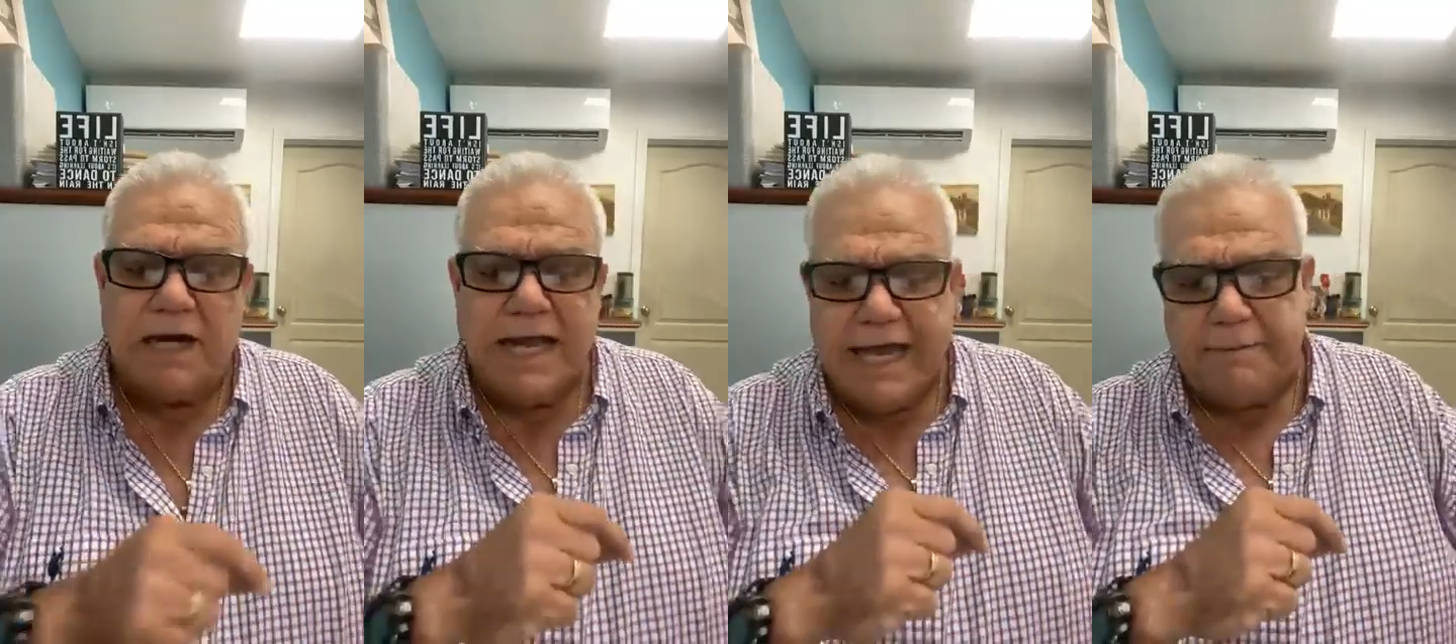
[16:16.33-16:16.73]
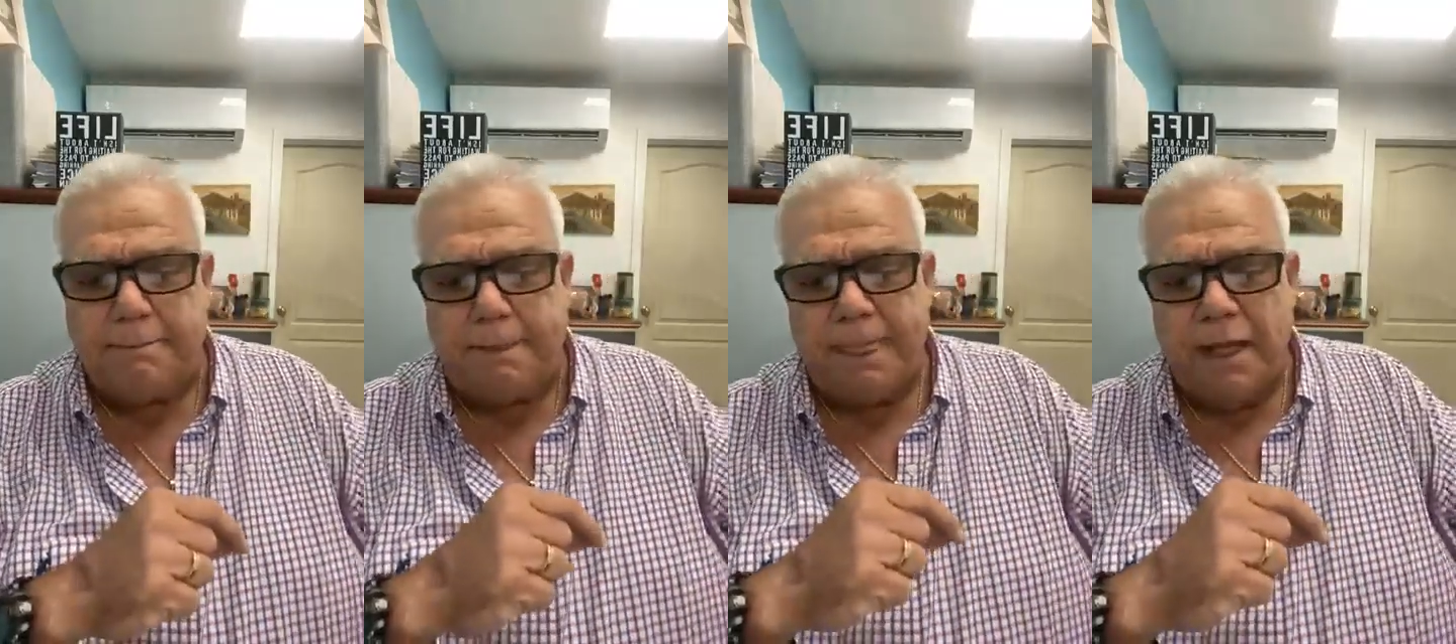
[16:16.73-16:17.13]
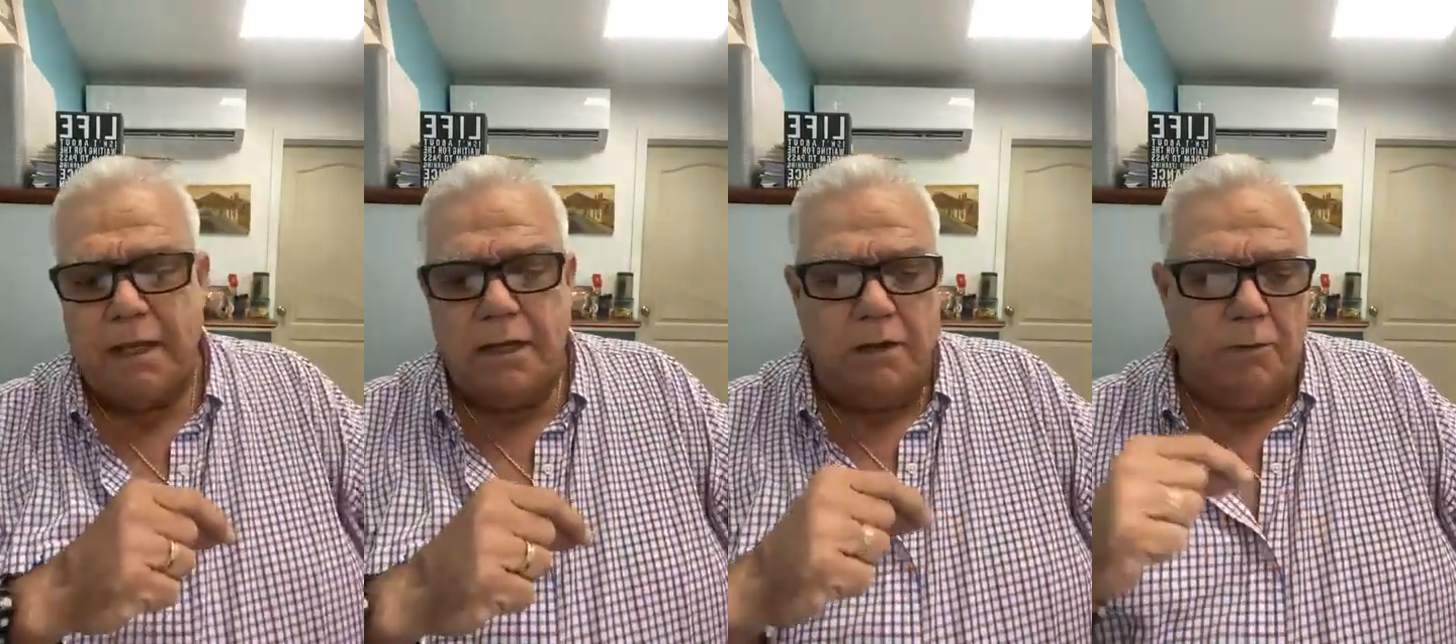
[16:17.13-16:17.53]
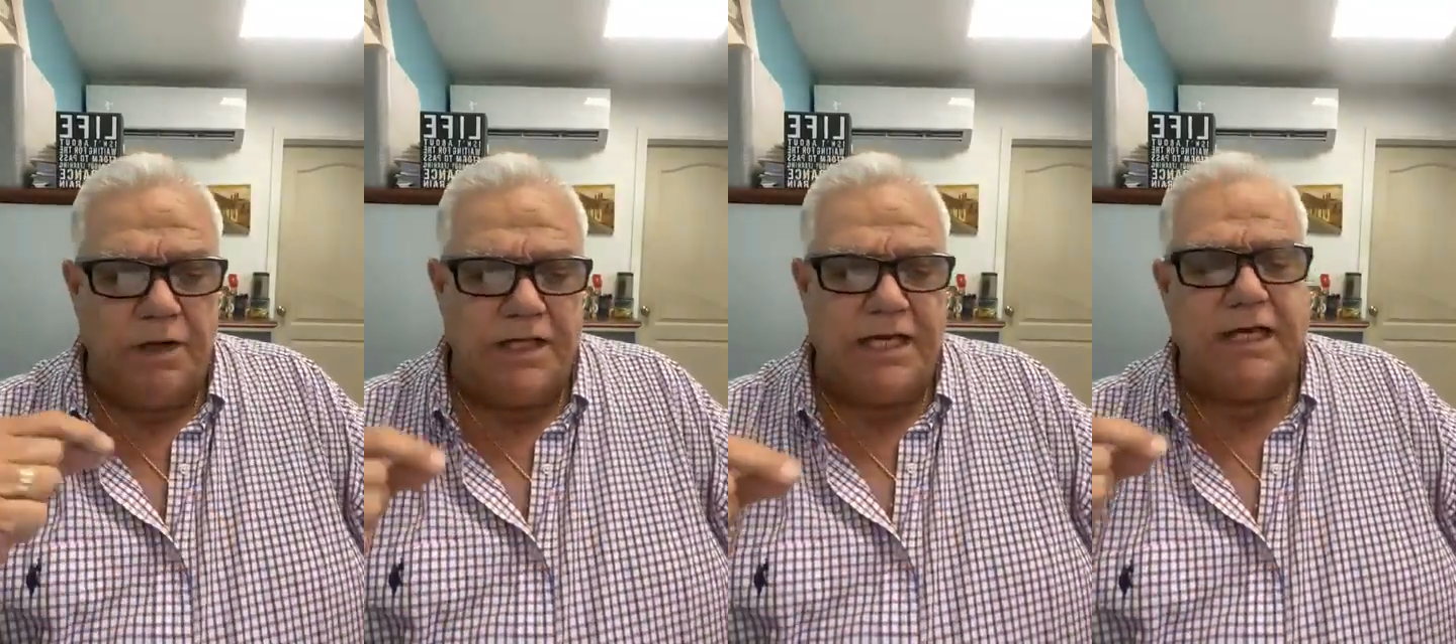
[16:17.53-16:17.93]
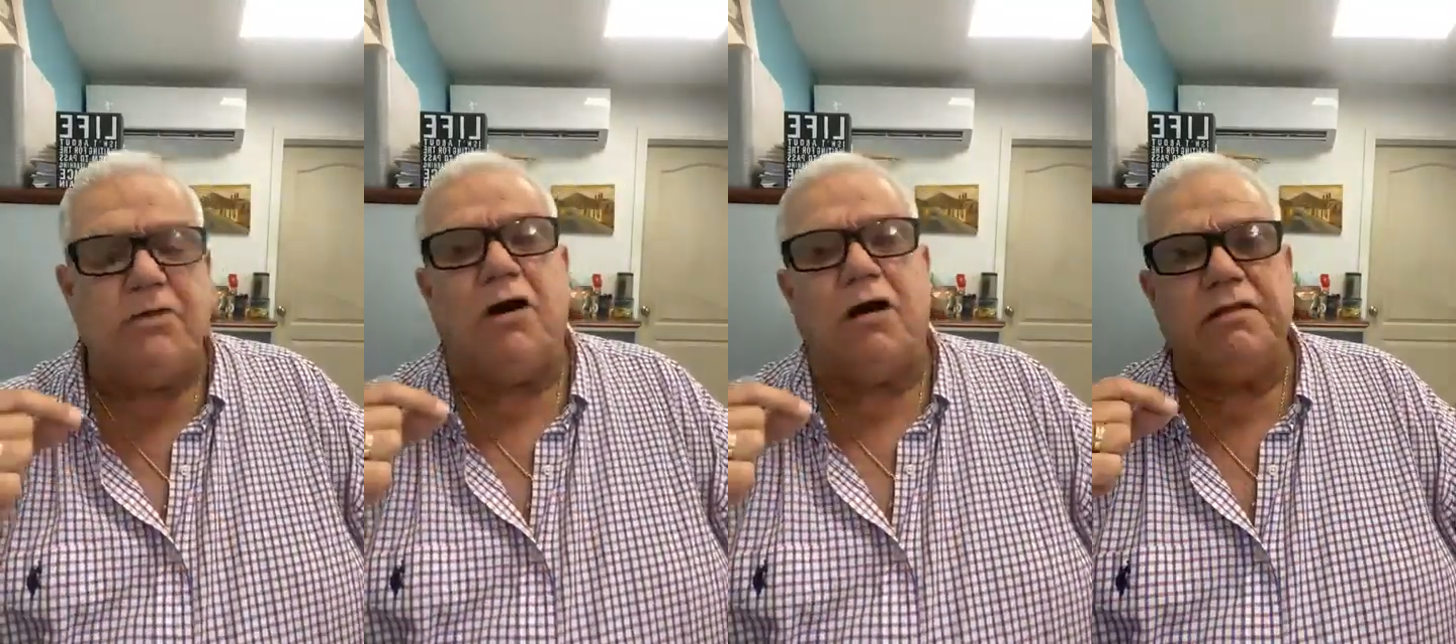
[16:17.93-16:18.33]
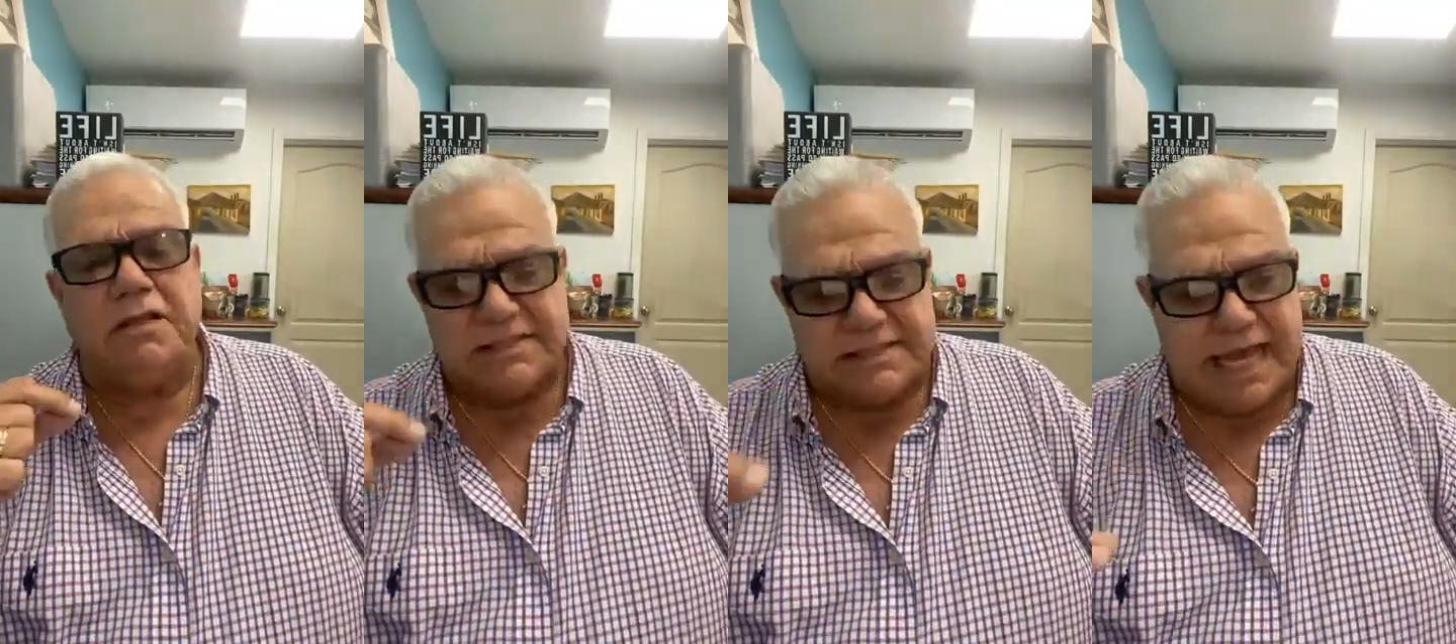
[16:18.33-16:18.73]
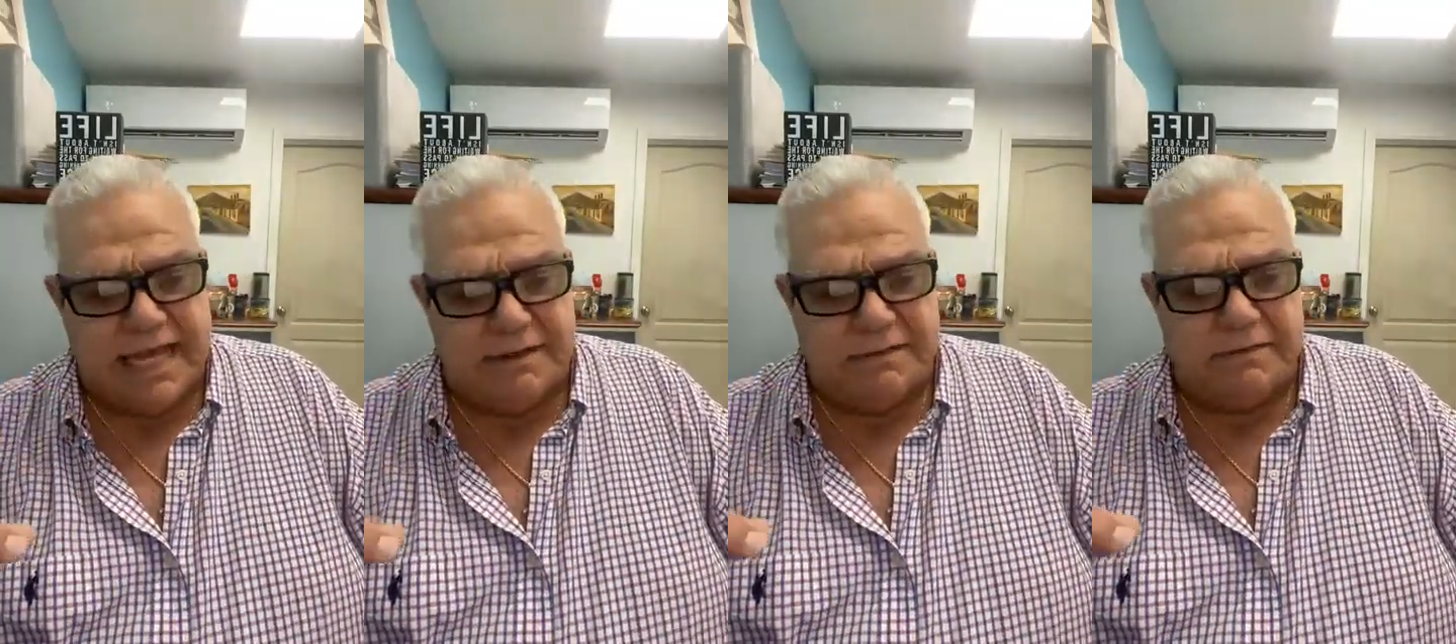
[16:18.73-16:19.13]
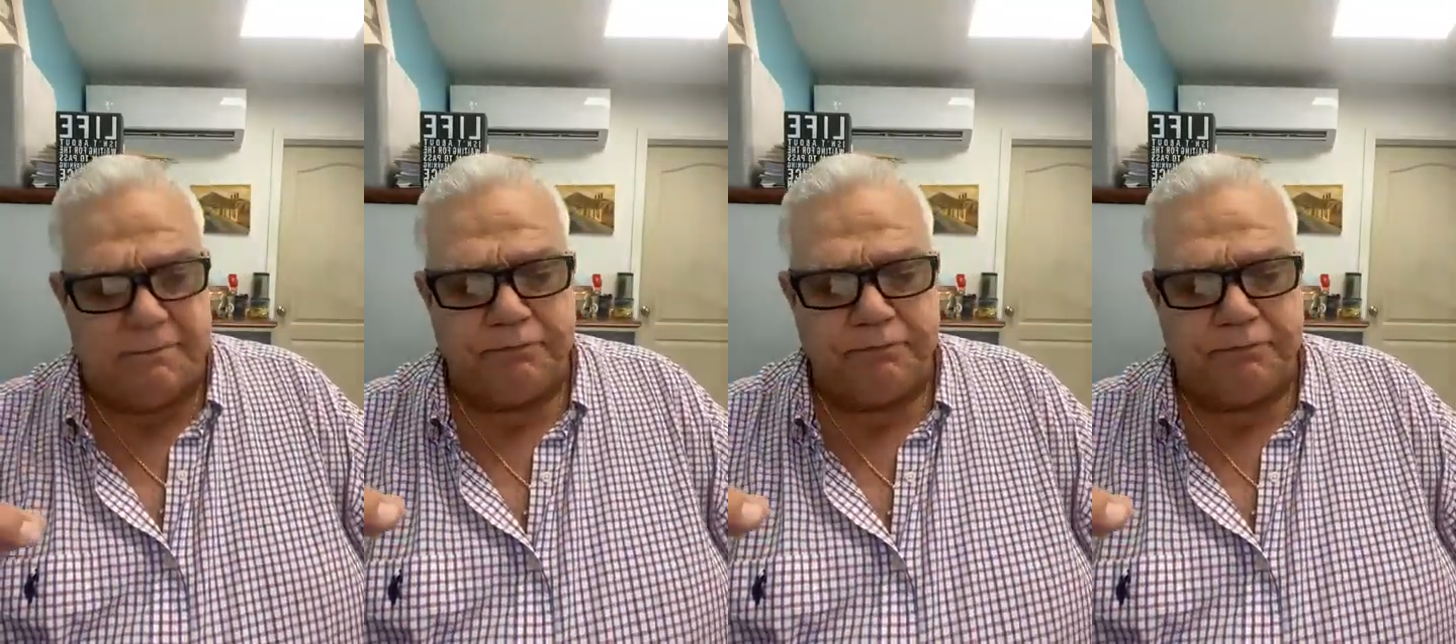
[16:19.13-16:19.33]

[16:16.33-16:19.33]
But again, we need to understand